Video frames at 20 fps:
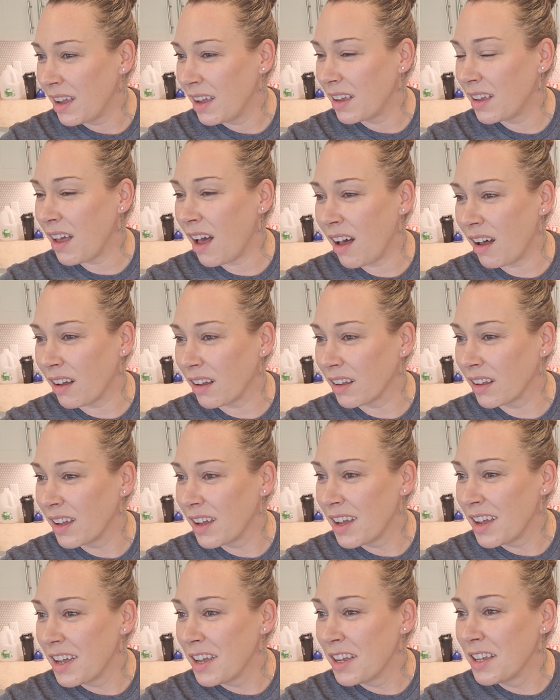Y'all,
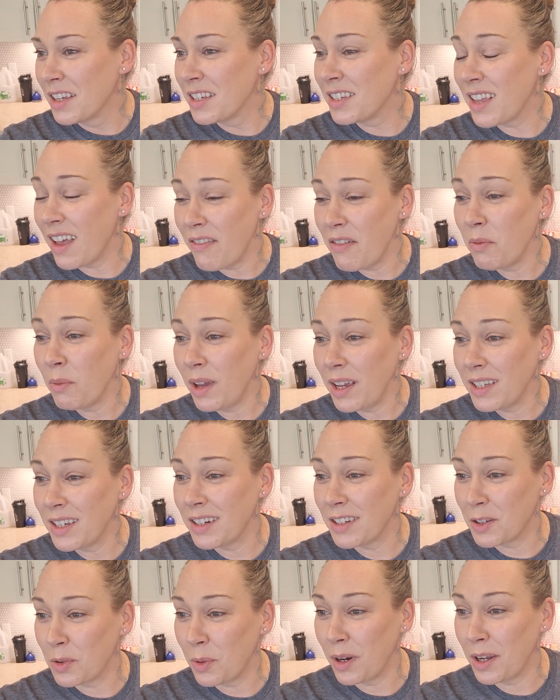seven weeks
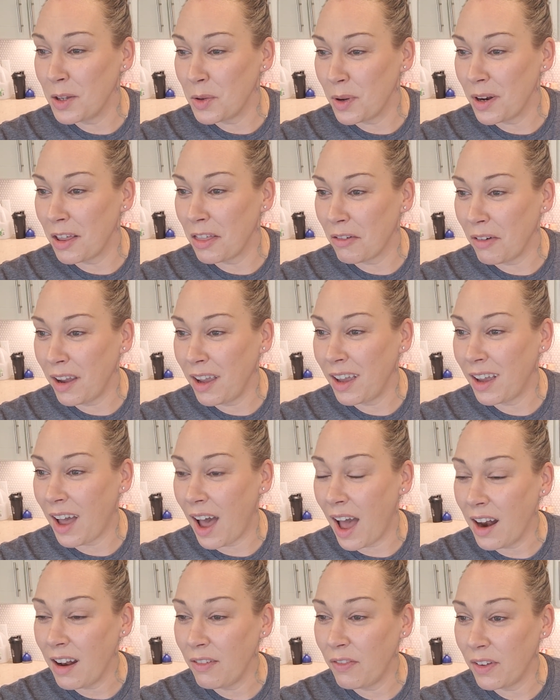into 2023
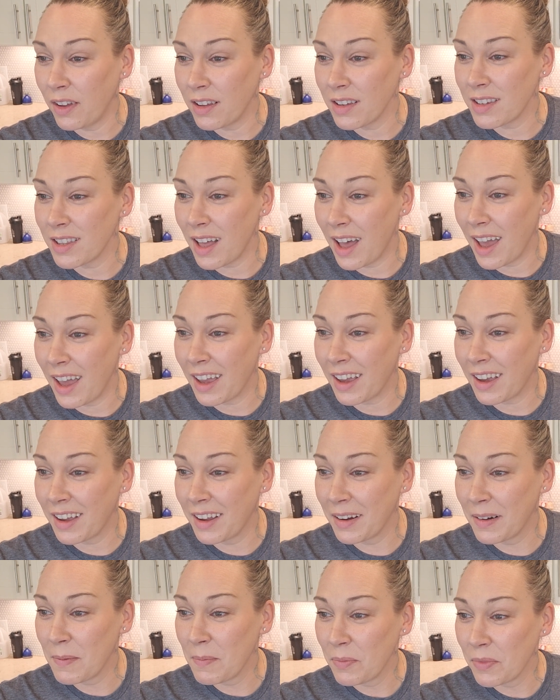kind of feels
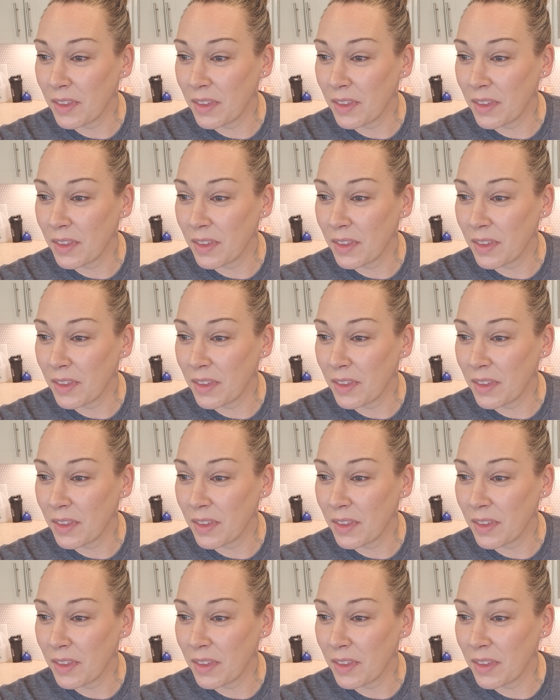like,